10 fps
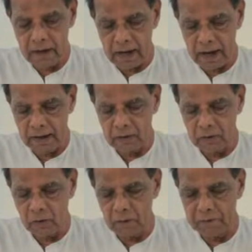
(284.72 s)
and
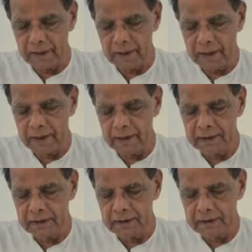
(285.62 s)
crude
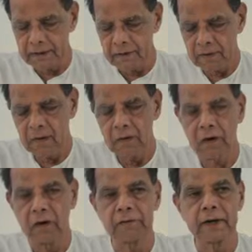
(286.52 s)
beginnings
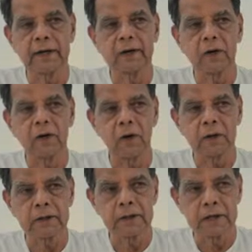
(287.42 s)
of
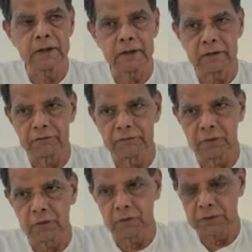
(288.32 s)
incontinent
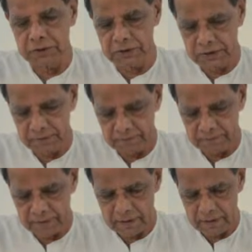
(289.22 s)
force.
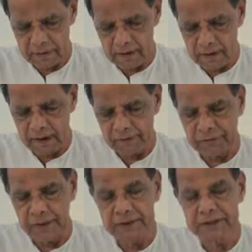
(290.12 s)
At
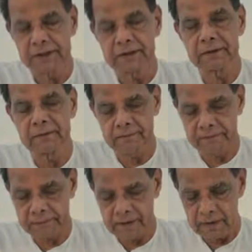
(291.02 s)
first,
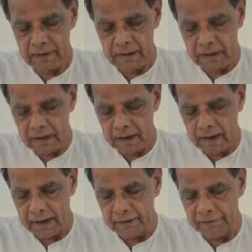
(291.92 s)

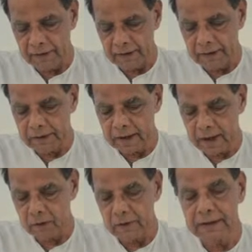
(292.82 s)
a difficult
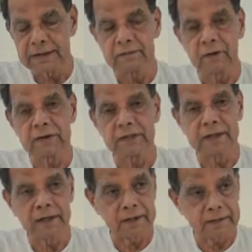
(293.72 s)
narrowness was
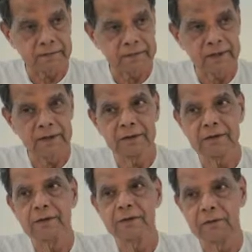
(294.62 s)
there
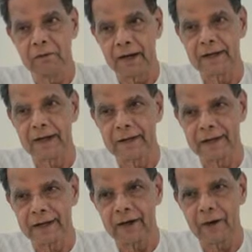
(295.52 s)
while
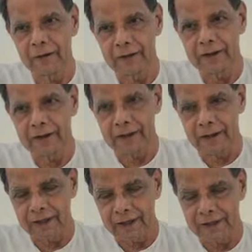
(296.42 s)
entering into the inner
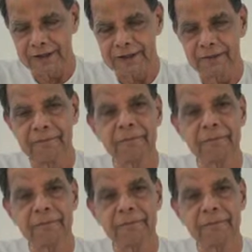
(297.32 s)
countries,